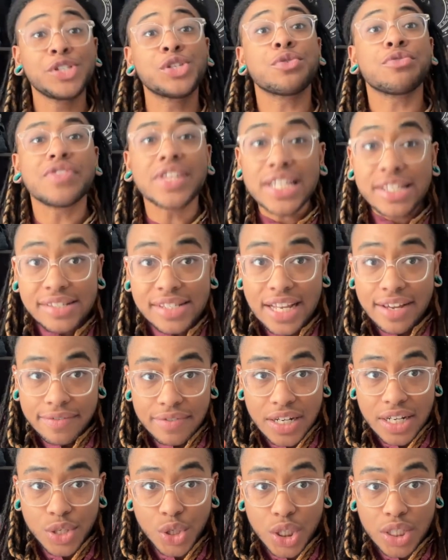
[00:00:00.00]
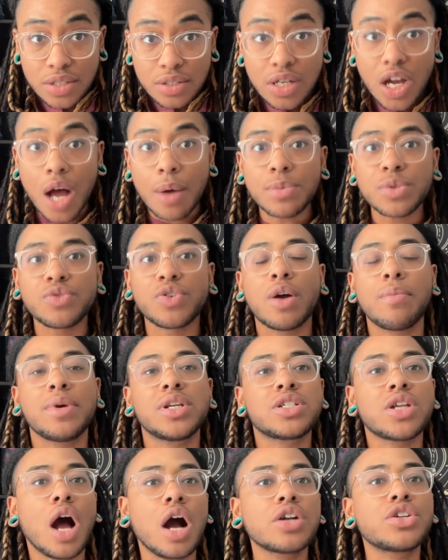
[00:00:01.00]
So this definition comes
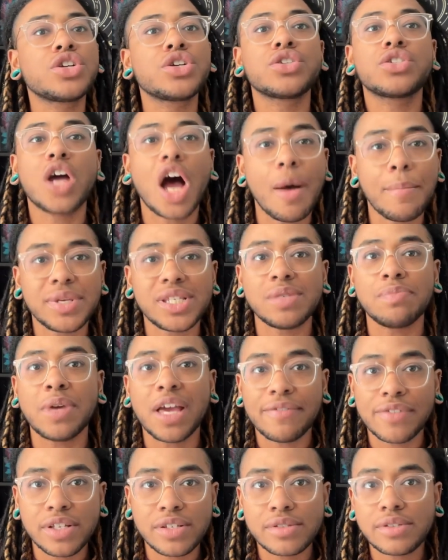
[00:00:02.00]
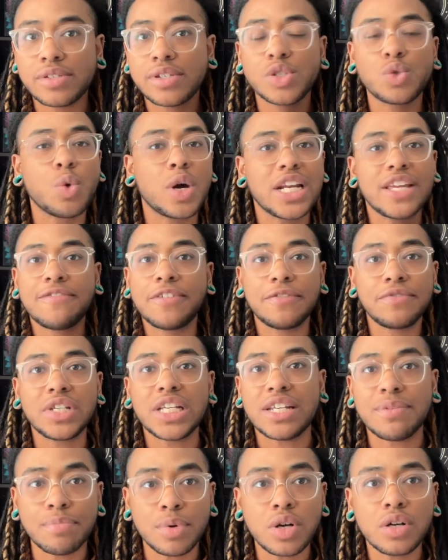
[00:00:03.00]
from Dr. Thomas Bevan's
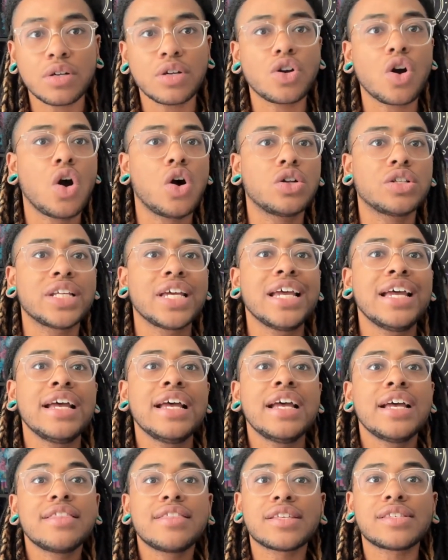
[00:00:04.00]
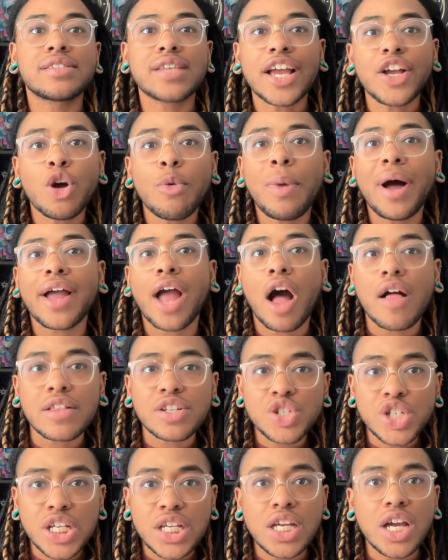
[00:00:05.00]
2015 book called The
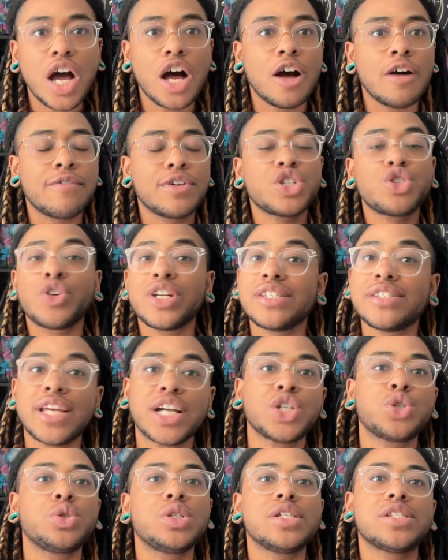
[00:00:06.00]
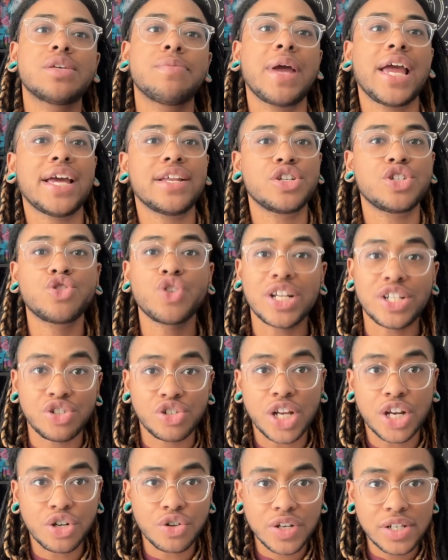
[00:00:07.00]
Psychobiology of Transsexualism and
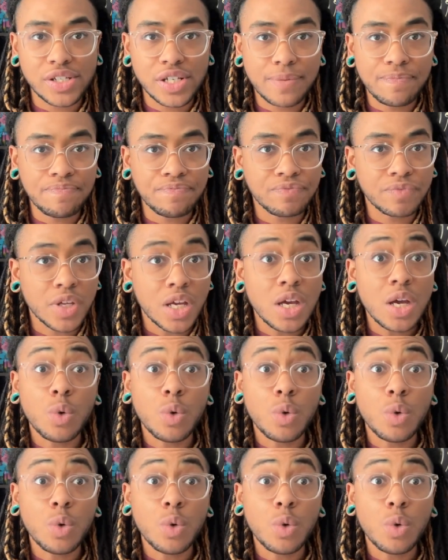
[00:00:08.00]
Transgenderism,